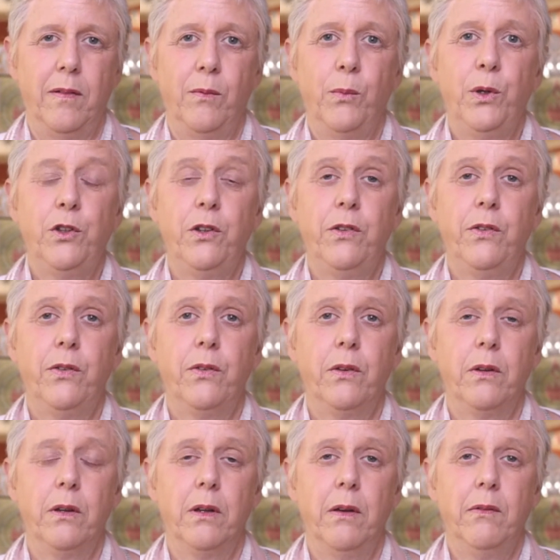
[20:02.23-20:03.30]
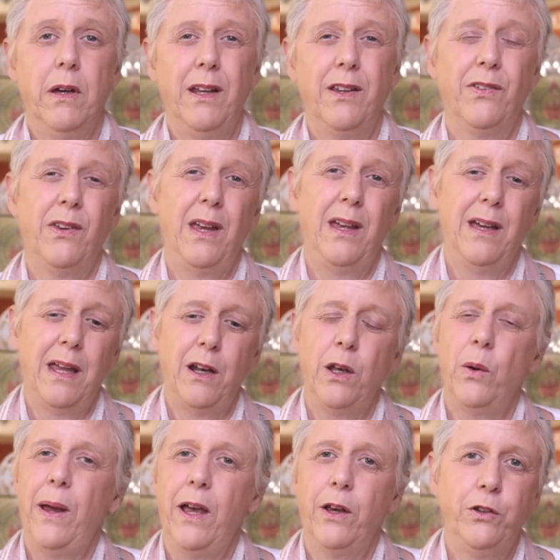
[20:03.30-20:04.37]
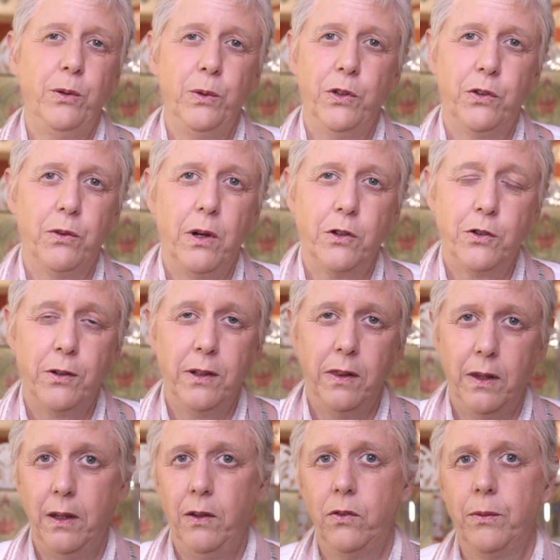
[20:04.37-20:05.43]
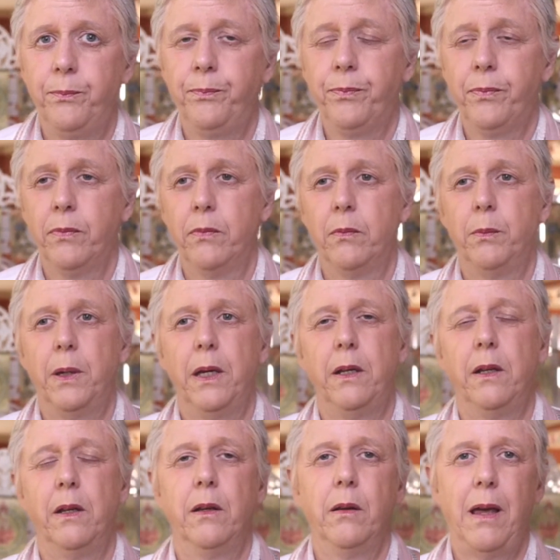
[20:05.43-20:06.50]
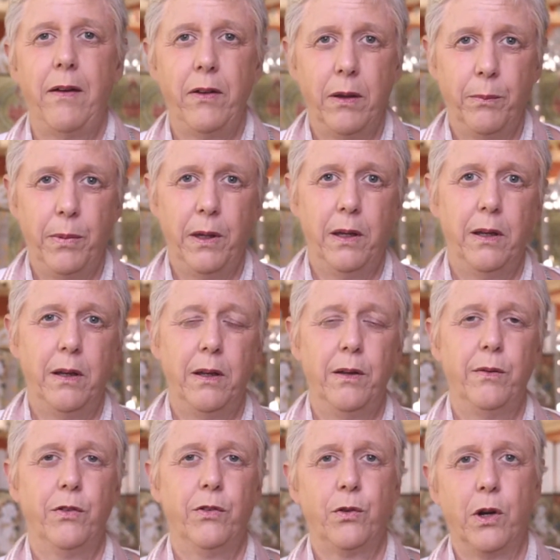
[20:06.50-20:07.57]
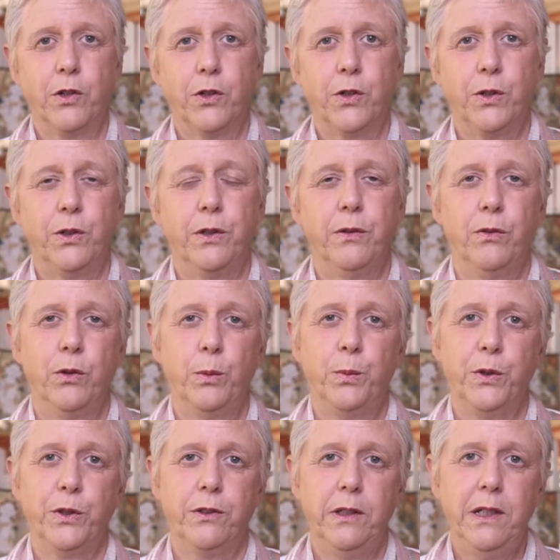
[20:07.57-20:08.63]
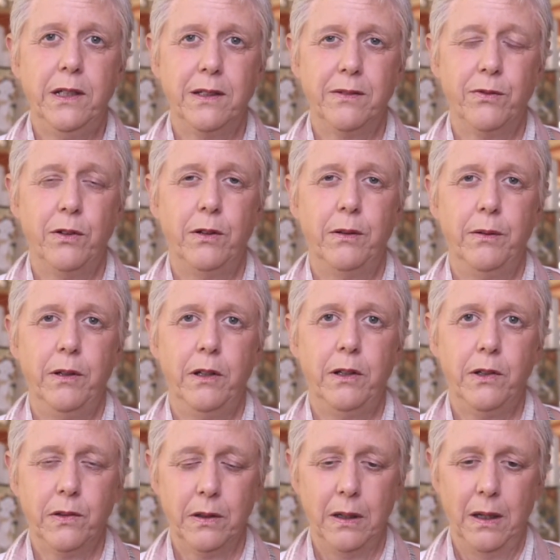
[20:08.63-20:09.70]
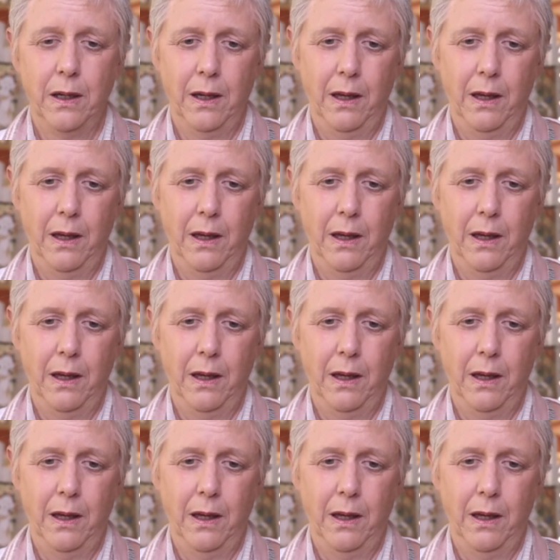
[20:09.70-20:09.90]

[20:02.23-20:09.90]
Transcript: which is, I've got to say, I don't know how she was structuring things, but having been in a structured group retreat for years,